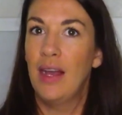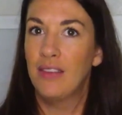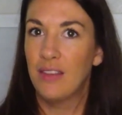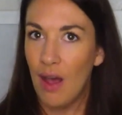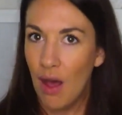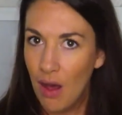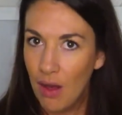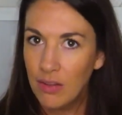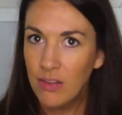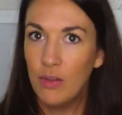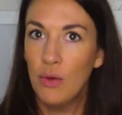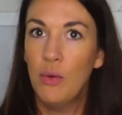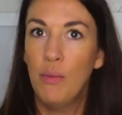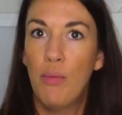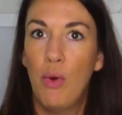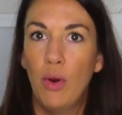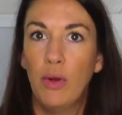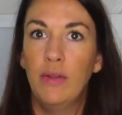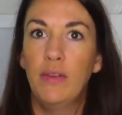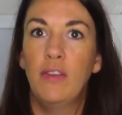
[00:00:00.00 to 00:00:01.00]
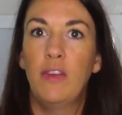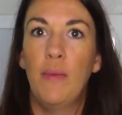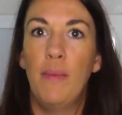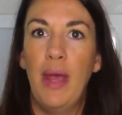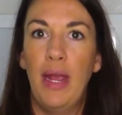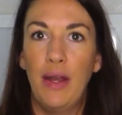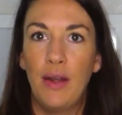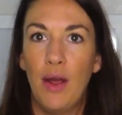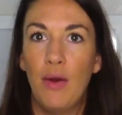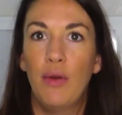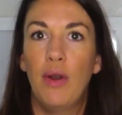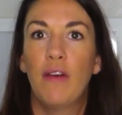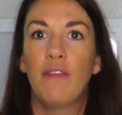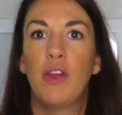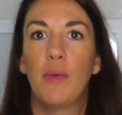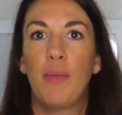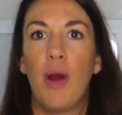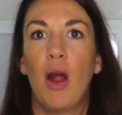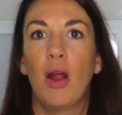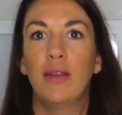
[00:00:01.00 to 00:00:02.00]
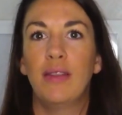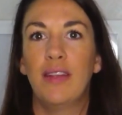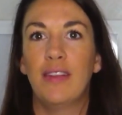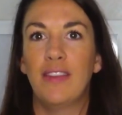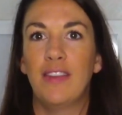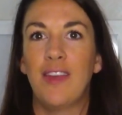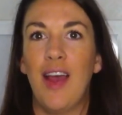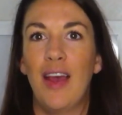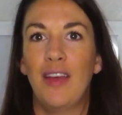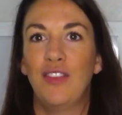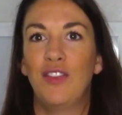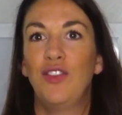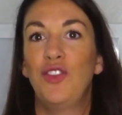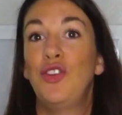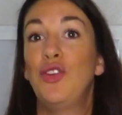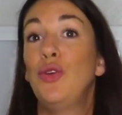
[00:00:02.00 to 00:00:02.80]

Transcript: It's also important to make note of the part that says